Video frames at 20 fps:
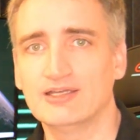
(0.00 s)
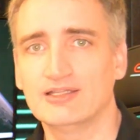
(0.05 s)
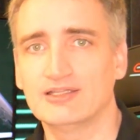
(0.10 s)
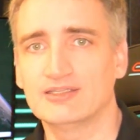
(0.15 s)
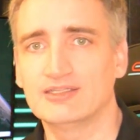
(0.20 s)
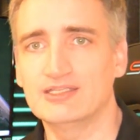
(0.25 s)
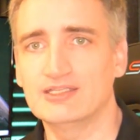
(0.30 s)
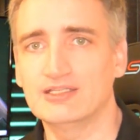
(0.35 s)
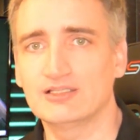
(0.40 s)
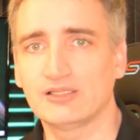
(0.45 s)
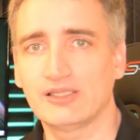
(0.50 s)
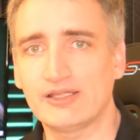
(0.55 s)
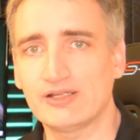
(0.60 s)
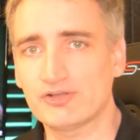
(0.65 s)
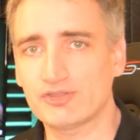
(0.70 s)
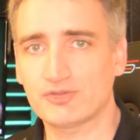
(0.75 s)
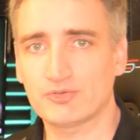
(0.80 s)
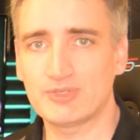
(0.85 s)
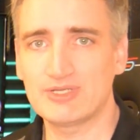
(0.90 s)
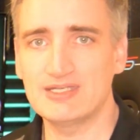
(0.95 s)
The Layer
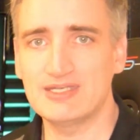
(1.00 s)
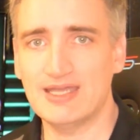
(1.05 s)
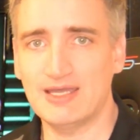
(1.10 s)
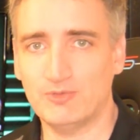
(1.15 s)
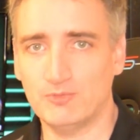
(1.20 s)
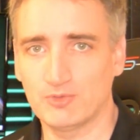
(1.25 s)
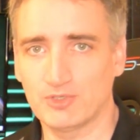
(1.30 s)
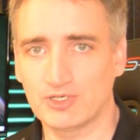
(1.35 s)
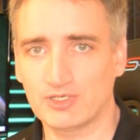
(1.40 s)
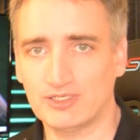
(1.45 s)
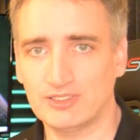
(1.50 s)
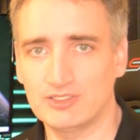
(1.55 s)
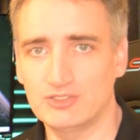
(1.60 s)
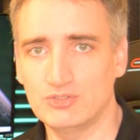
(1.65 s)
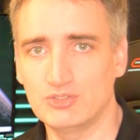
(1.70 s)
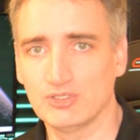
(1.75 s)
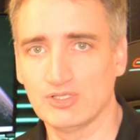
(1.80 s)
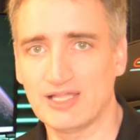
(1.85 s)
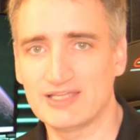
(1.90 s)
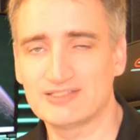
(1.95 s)
3 network
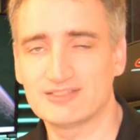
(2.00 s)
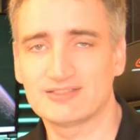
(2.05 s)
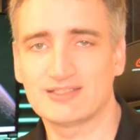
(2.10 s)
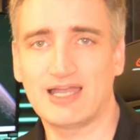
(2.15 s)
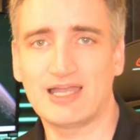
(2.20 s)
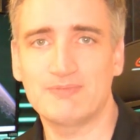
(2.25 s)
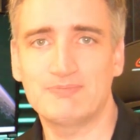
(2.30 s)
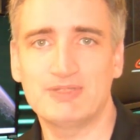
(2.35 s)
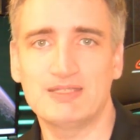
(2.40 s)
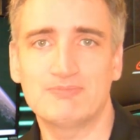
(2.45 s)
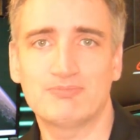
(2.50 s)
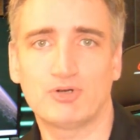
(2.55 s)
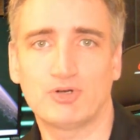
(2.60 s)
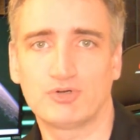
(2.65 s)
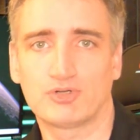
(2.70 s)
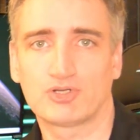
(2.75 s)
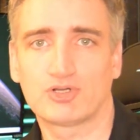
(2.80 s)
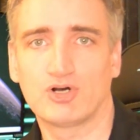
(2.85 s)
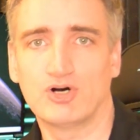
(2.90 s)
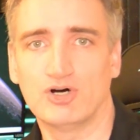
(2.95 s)
utilizes IP
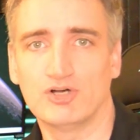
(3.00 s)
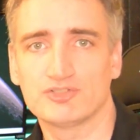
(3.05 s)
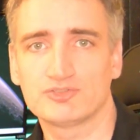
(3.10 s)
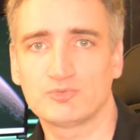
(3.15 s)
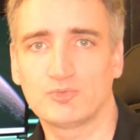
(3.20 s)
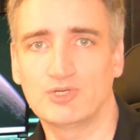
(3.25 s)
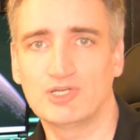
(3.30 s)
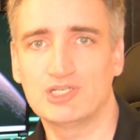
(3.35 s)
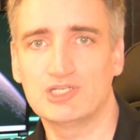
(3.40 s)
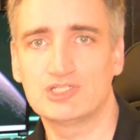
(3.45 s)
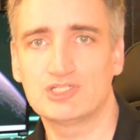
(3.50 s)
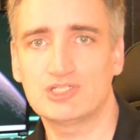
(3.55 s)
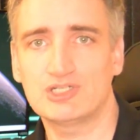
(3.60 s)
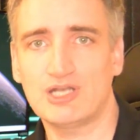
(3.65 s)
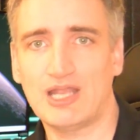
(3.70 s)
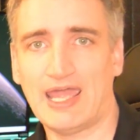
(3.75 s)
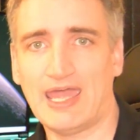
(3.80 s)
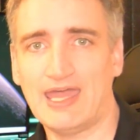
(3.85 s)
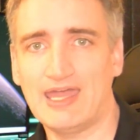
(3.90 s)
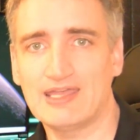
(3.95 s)
protocols, which
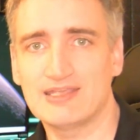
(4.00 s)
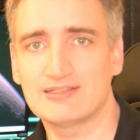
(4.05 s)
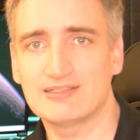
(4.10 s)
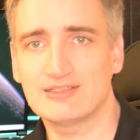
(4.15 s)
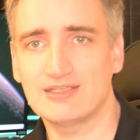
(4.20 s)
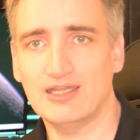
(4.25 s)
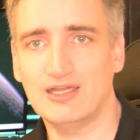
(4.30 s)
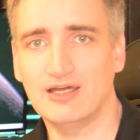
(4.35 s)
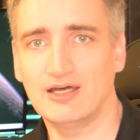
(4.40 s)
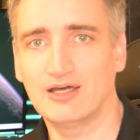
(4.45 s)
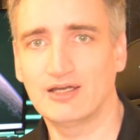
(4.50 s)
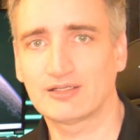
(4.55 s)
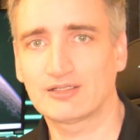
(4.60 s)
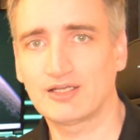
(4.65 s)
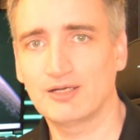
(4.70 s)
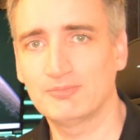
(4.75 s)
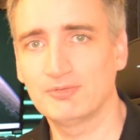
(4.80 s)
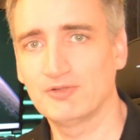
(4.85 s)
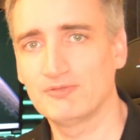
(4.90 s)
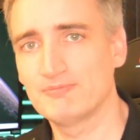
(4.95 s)
has a
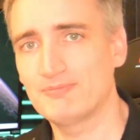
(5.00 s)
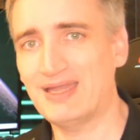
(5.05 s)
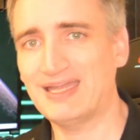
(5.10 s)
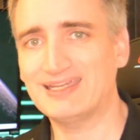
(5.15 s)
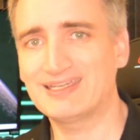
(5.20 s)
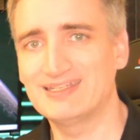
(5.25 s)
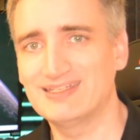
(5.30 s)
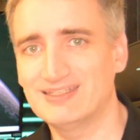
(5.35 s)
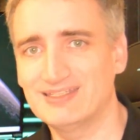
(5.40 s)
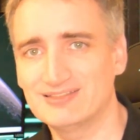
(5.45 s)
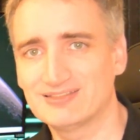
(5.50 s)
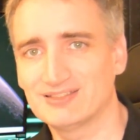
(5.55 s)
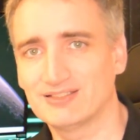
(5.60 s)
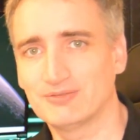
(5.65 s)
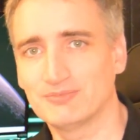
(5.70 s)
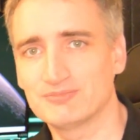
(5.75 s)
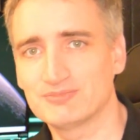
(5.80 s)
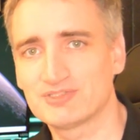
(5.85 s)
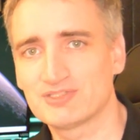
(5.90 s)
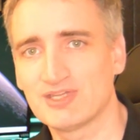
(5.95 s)
couple of
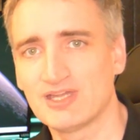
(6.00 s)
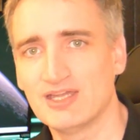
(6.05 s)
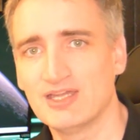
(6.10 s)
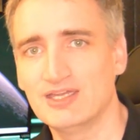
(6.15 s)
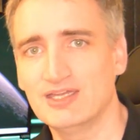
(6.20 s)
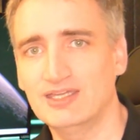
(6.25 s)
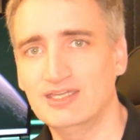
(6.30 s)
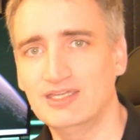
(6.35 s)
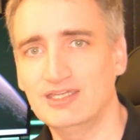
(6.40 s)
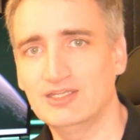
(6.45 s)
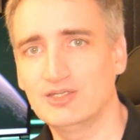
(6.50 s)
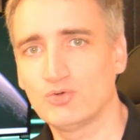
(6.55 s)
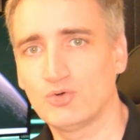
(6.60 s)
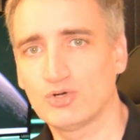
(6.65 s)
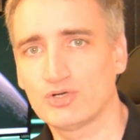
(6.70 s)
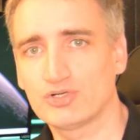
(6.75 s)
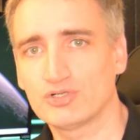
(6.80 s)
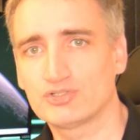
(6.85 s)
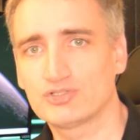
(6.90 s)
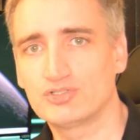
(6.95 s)
mechanisms in
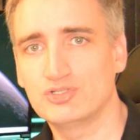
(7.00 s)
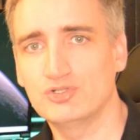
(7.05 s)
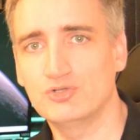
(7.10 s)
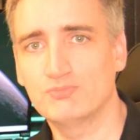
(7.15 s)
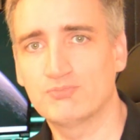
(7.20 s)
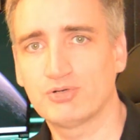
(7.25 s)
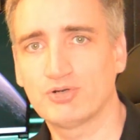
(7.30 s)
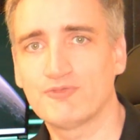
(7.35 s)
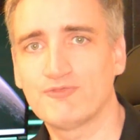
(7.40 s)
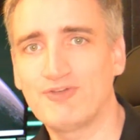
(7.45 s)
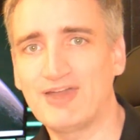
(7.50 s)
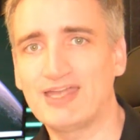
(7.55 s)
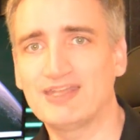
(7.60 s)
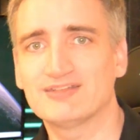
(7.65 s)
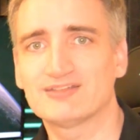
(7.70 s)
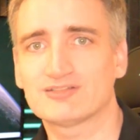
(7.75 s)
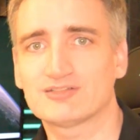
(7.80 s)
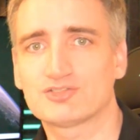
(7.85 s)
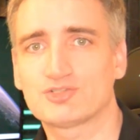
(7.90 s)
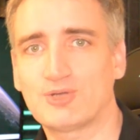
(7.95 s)
order to
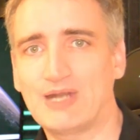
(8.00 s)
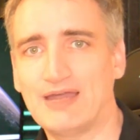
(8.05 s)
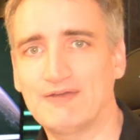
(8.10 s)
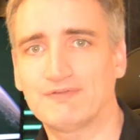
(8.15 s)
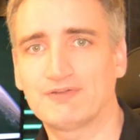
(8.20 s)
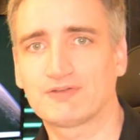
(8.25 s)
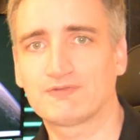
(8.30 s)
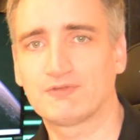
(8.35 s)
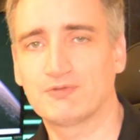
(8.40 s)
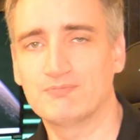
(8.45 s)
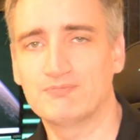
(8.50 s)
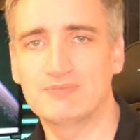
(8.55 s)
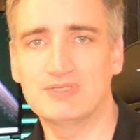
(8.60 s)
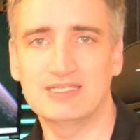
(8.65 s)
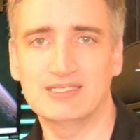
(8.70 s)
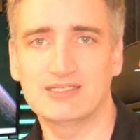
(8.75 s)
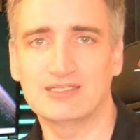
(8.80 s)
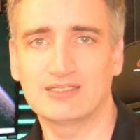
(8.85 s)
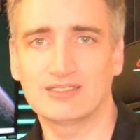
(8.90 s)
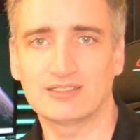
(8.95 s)
prevent traffic from
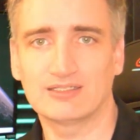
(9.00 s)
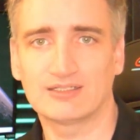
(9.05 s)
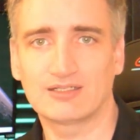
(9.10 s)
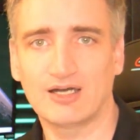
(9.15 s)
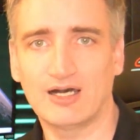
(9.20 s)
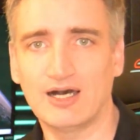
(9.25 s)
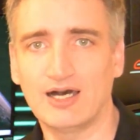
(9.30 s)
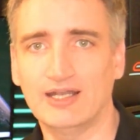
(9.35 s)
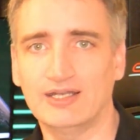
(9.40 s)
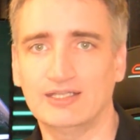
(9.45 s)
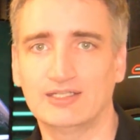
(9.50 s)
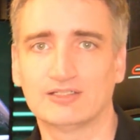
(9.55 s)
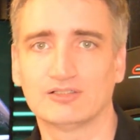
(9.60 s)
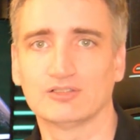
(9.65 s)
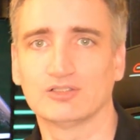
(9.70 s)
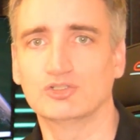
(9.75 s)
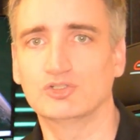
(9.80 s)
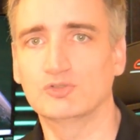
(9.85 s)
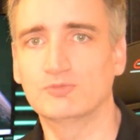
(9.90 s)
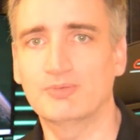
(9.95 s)
being caught in a
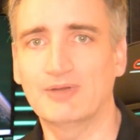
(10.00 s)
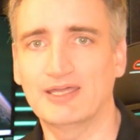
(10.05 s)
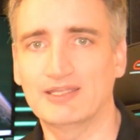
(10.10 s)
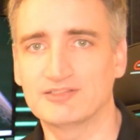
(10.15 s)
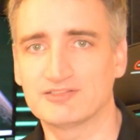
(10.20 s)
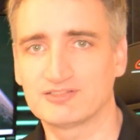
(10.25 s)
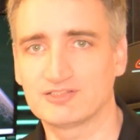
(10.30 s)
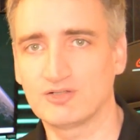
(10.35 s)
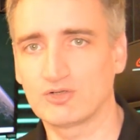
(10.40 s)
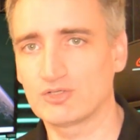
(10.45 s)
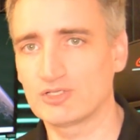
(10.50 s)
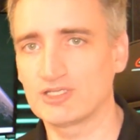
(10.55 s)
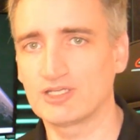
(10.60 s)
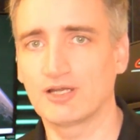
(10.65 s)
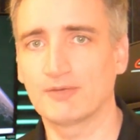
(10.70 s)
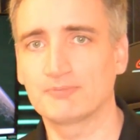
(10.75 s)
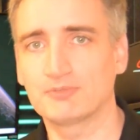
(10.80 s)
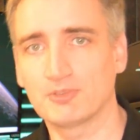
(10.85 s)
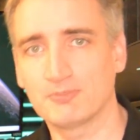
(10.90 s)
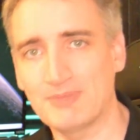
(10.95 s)
loop and soaking
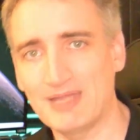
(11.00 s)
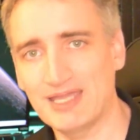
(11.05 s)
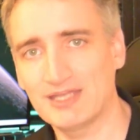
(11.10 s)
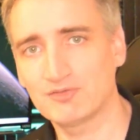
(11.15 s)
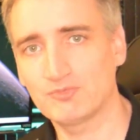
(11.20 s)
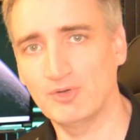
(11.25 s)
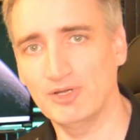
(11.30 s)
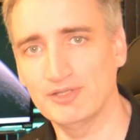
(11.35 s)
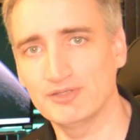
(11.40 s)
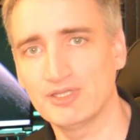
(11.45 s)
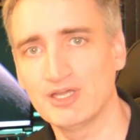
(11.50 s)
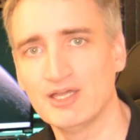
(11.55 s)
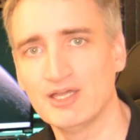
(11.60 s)
up your bandwidth.